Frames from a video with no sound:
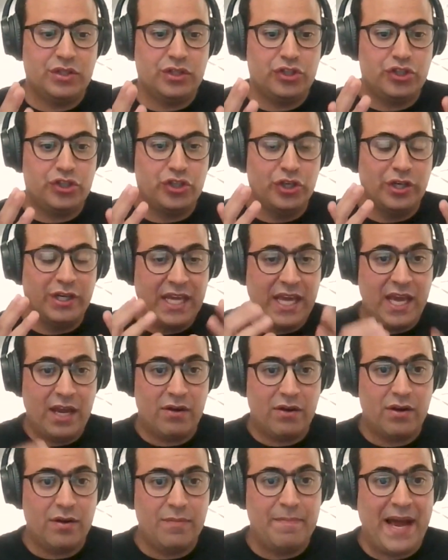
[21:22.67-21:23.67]
should
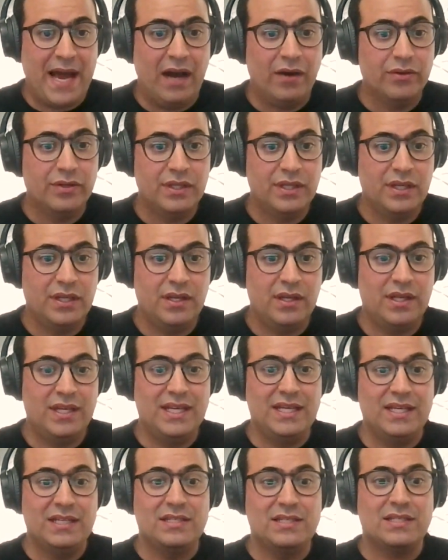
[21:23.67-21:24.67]
care about
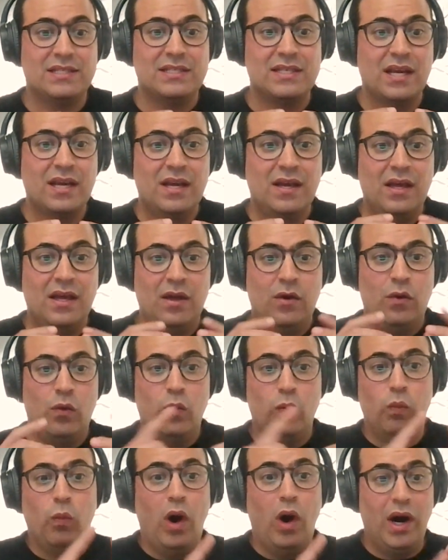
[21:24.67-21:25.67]
is,
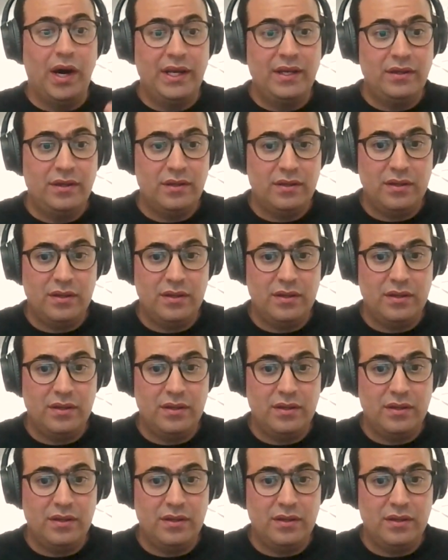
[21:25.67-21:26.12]
one,